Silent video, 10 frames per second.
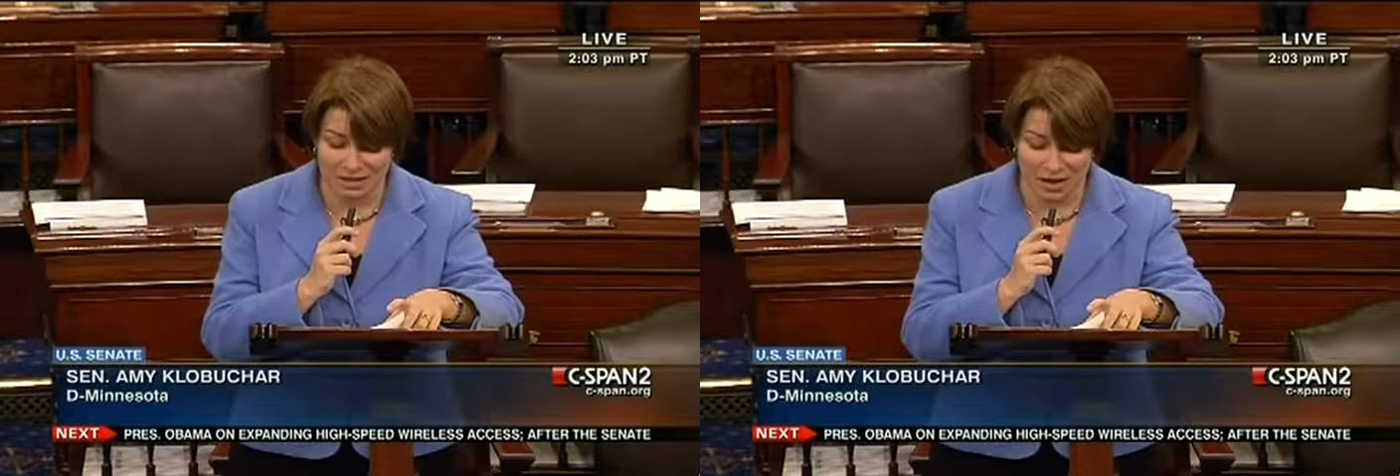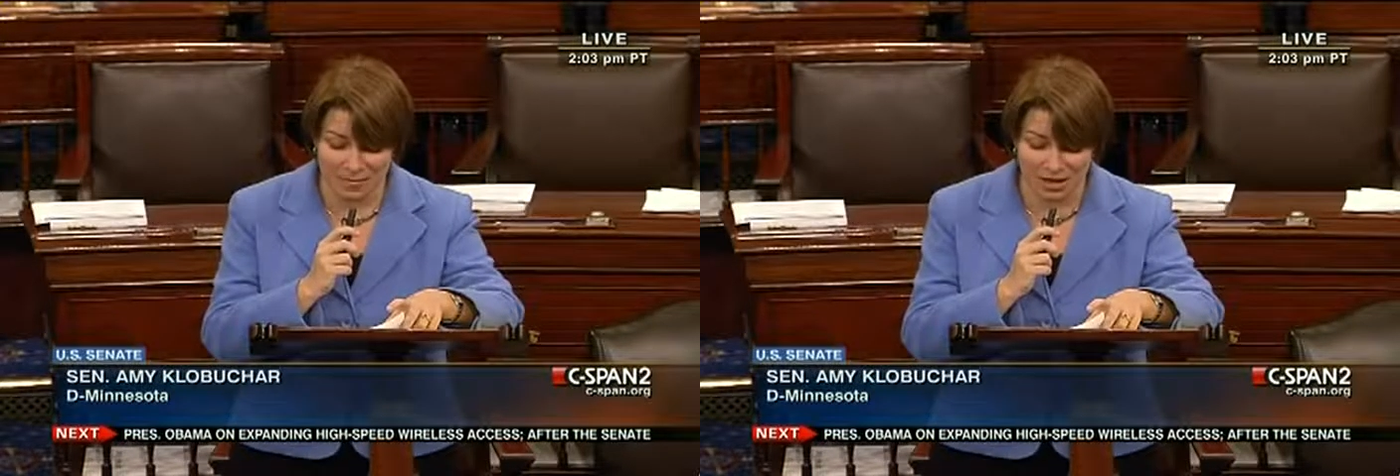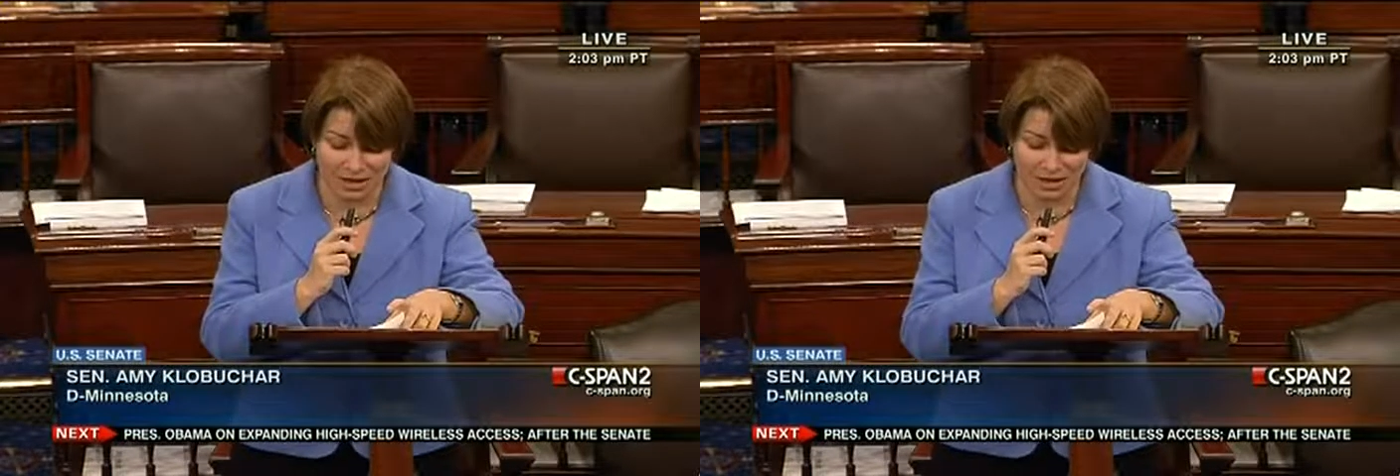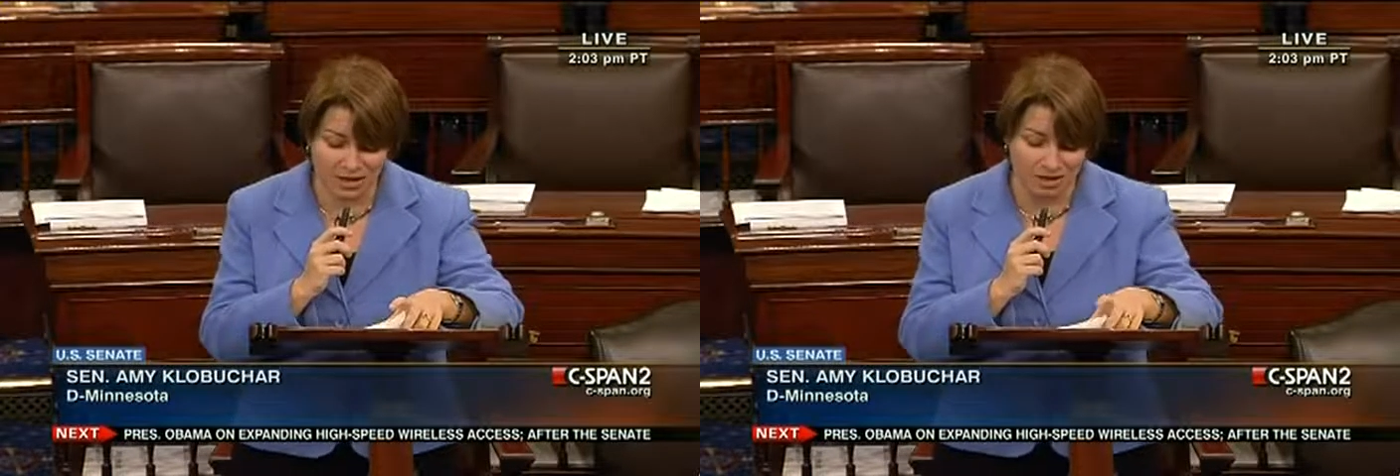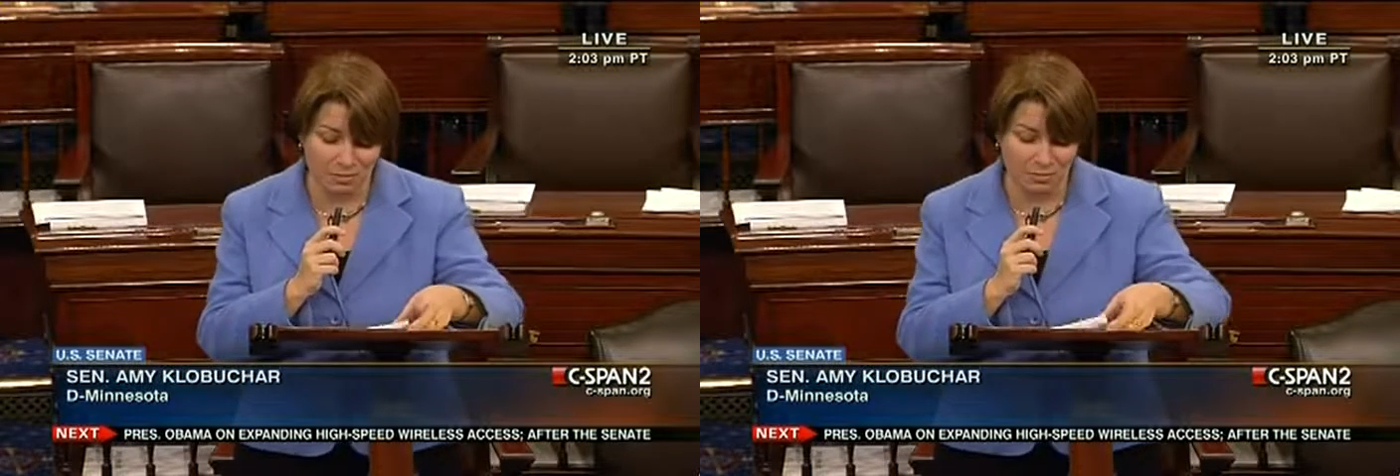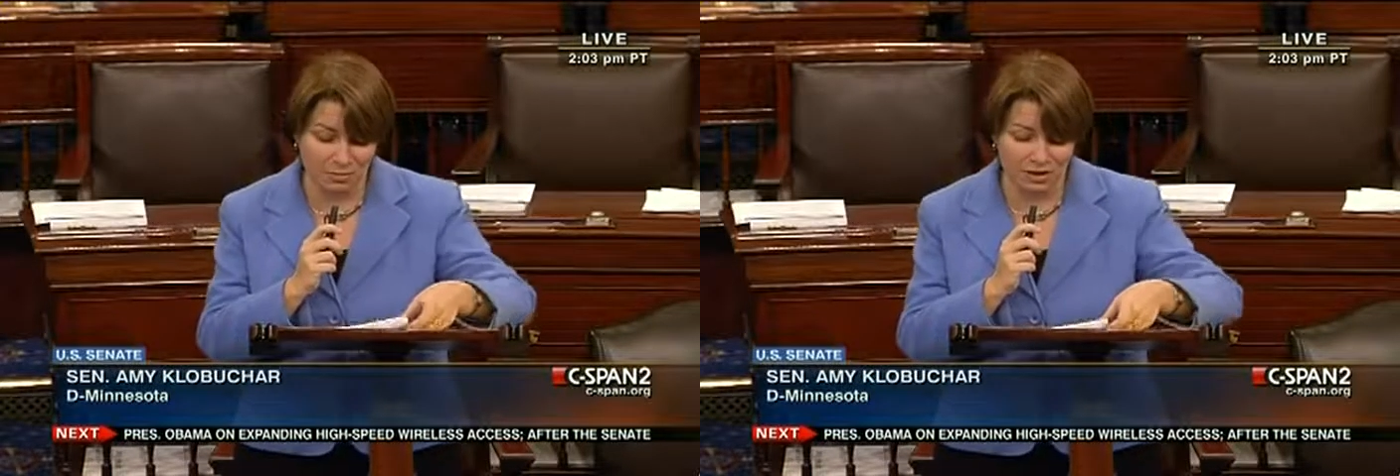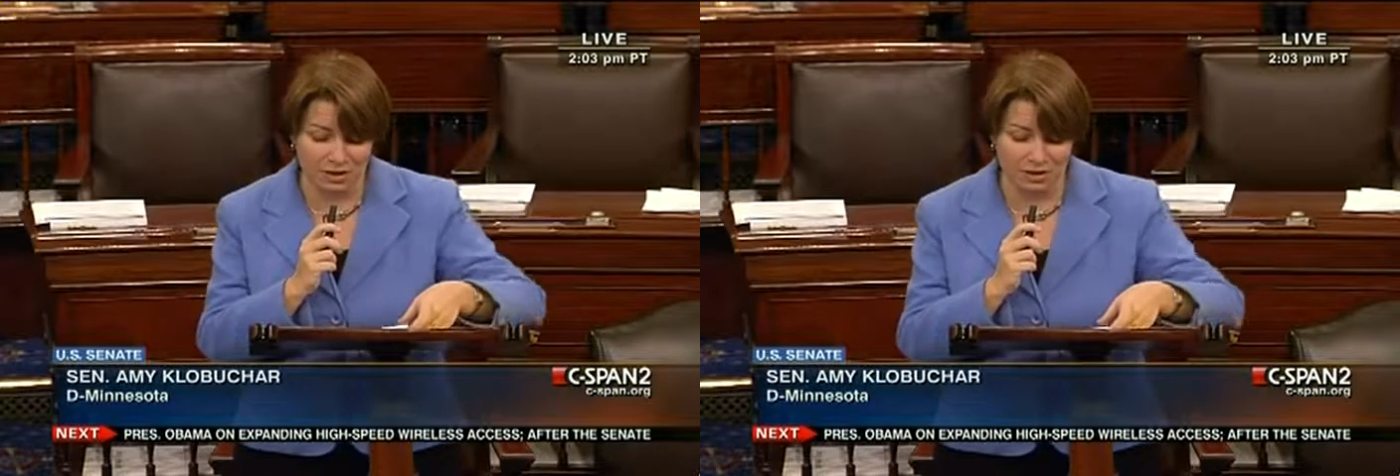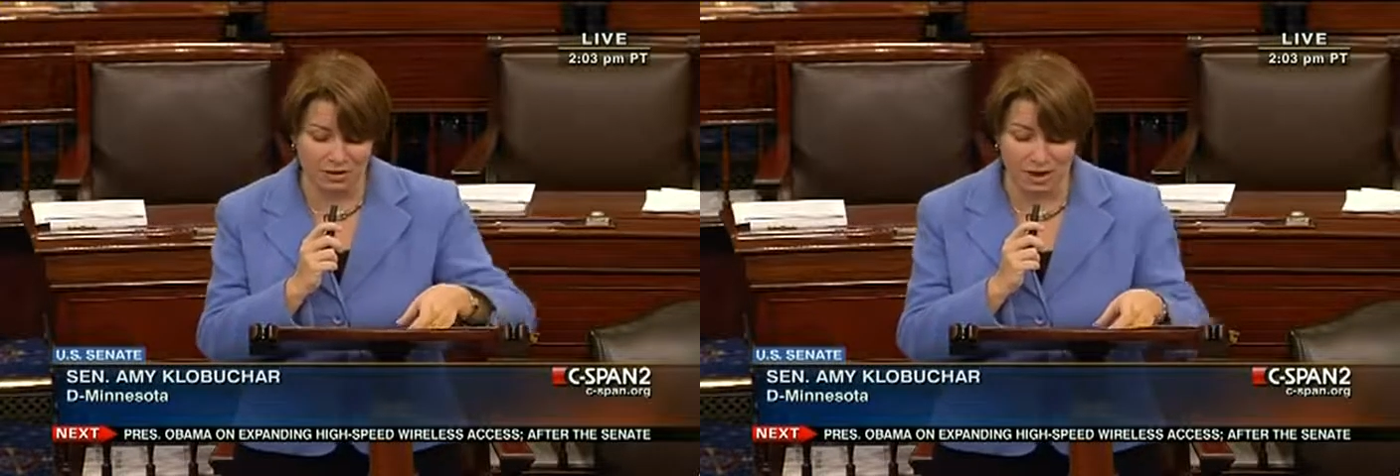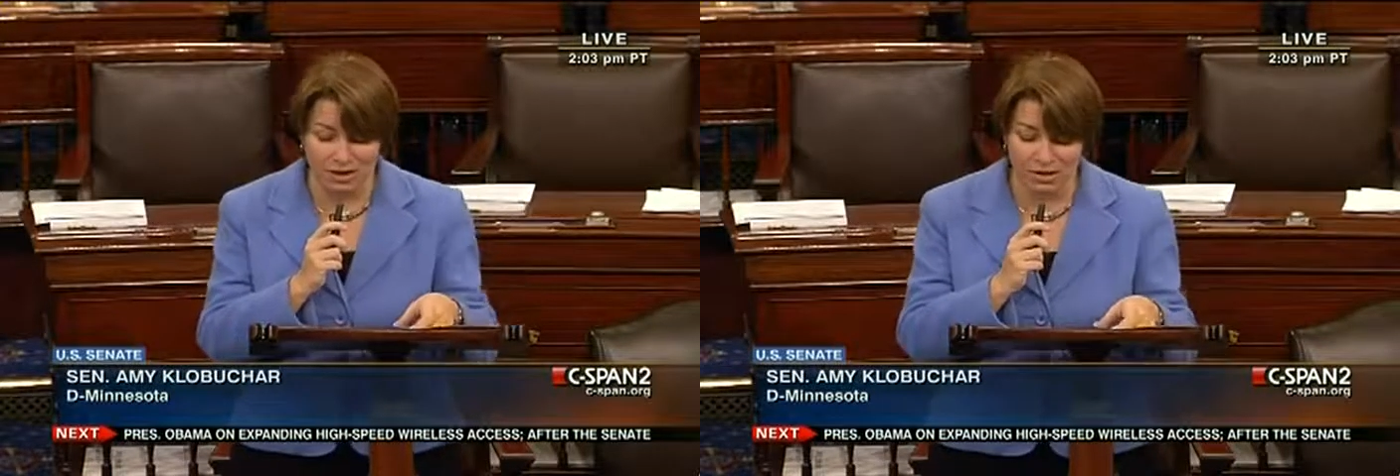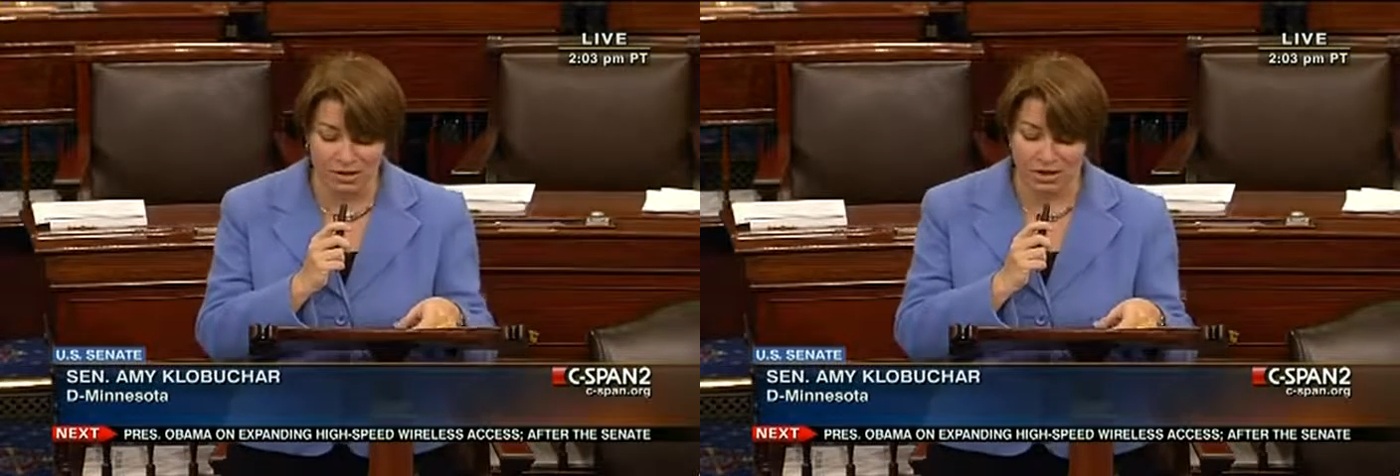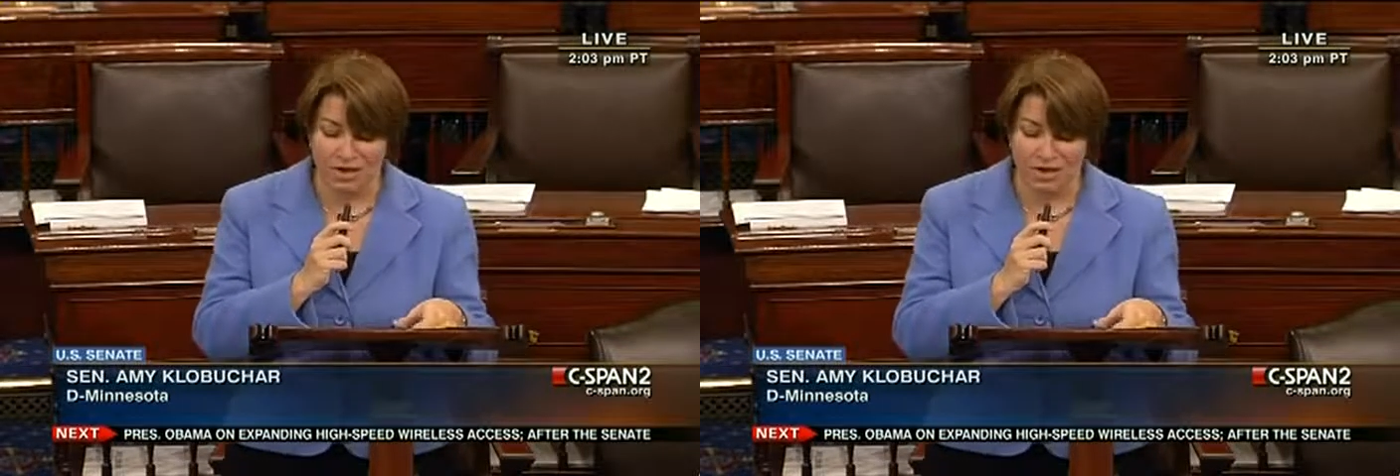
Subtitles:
nominations be printed in the record,